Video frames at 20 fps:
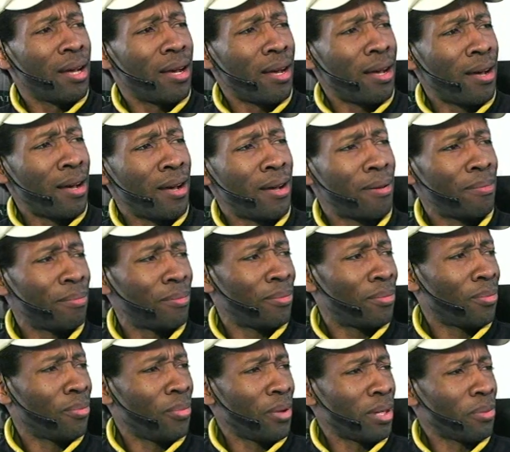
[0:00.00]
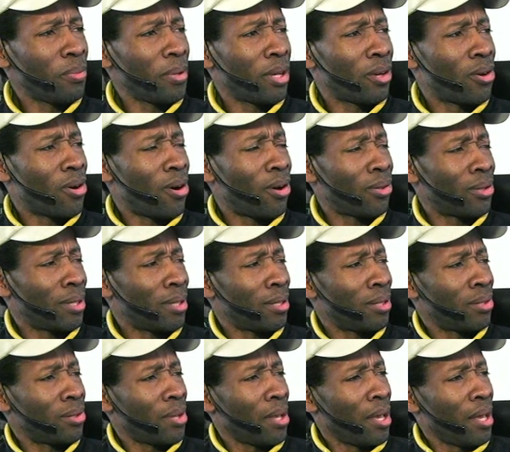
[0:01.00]
um, what do we call
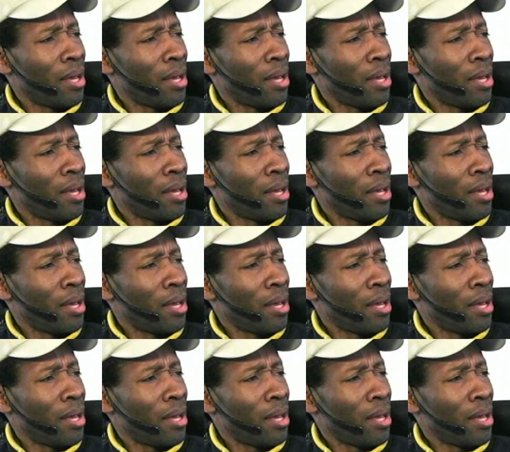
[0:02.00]
these?